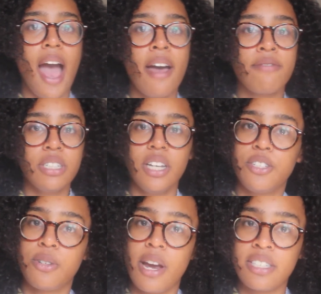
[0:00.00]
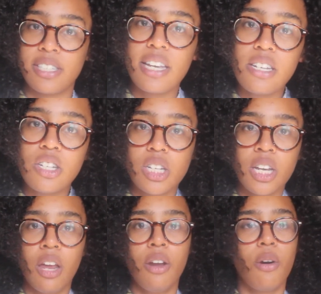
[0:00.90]
having a
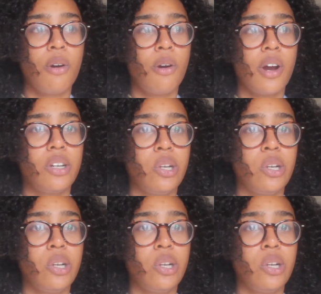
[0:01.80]
translation or